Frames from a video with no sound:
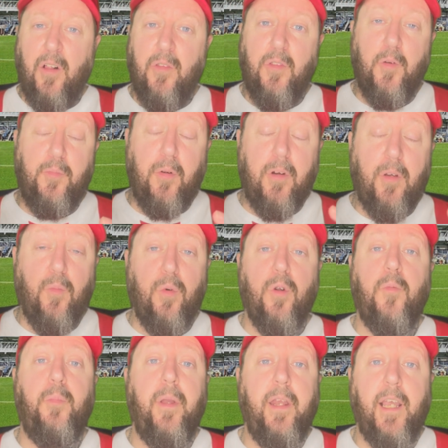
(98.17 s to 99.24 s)
They probably would
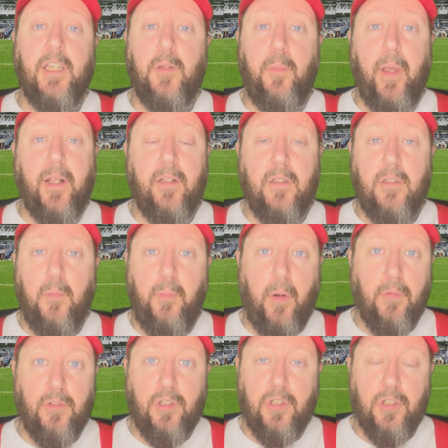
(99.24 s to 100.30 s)
have been expecting to
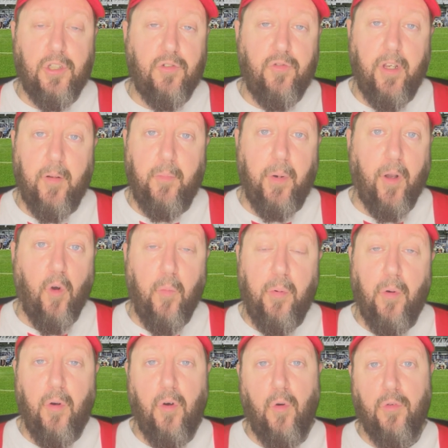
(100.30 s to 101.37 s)
bounce straight back up
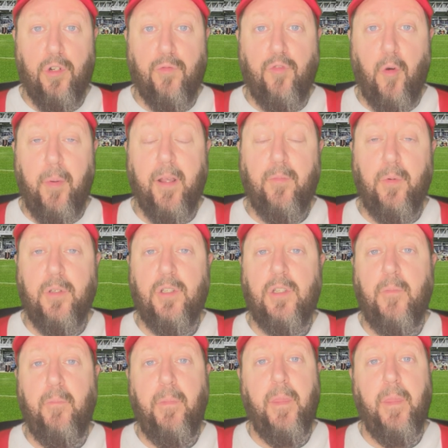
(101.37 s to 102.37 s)
under Rob Edwards.